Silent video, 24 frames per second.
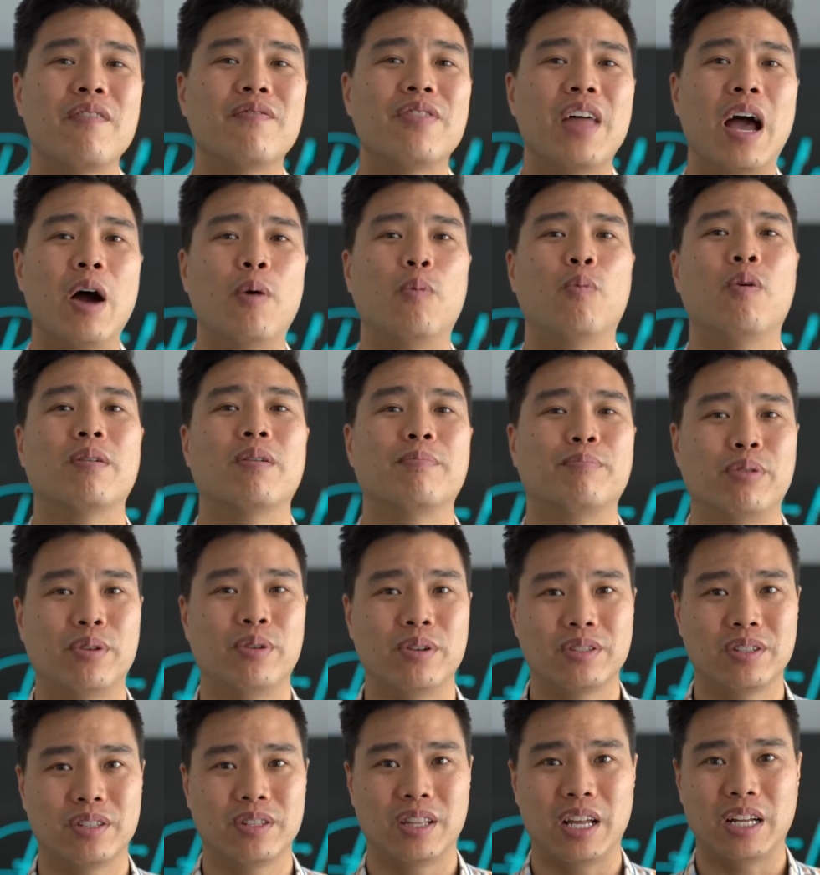that one
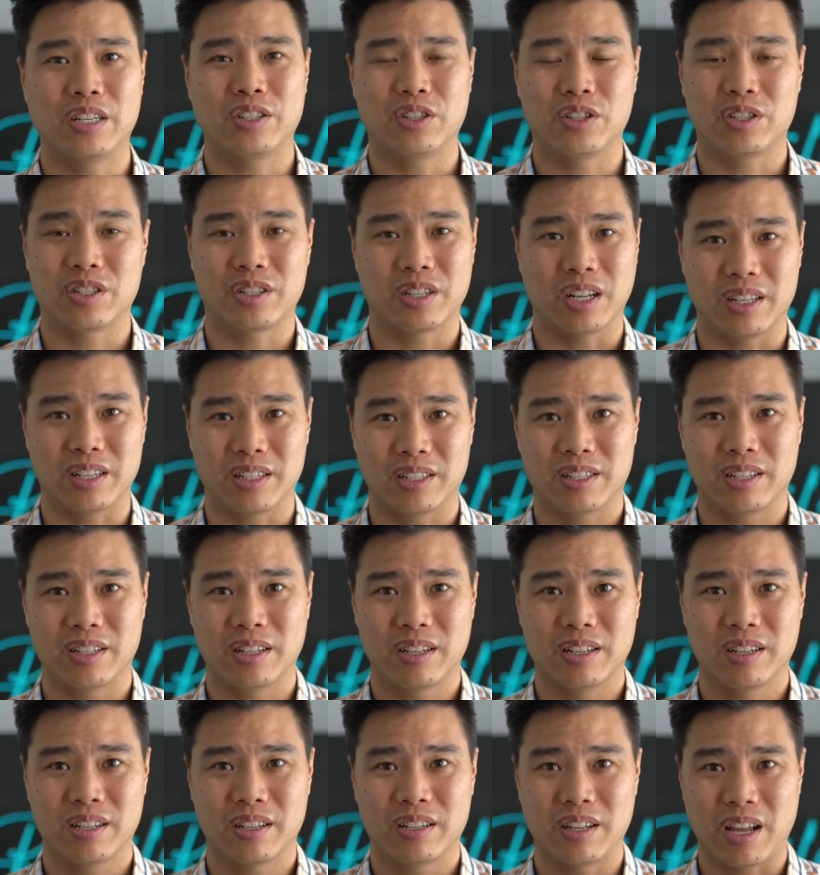person that just does
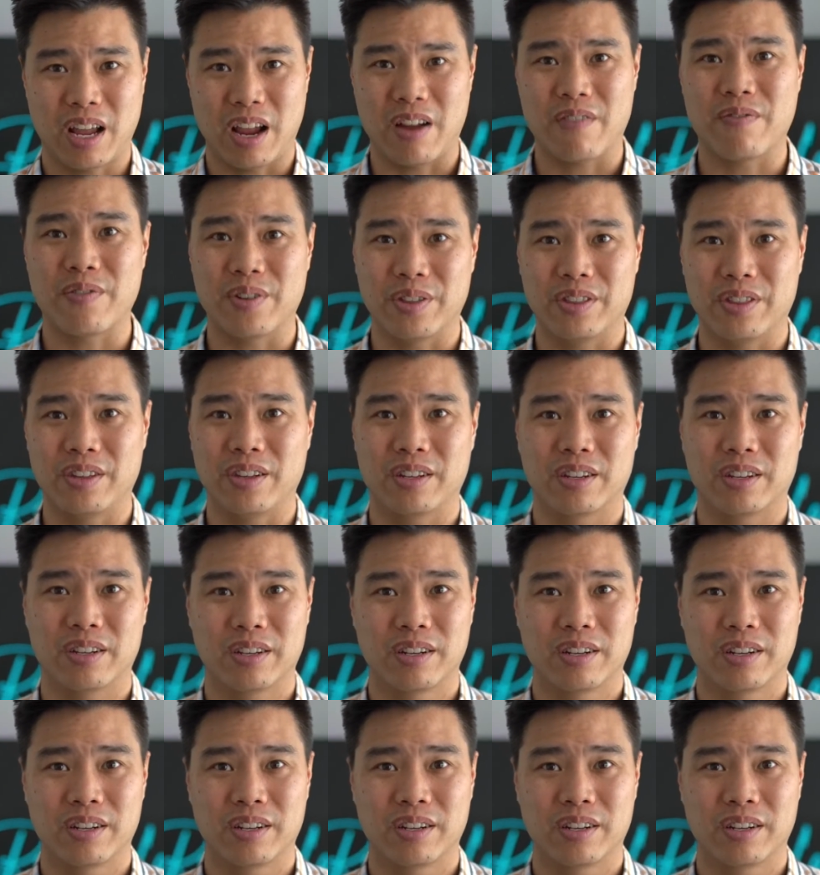everything.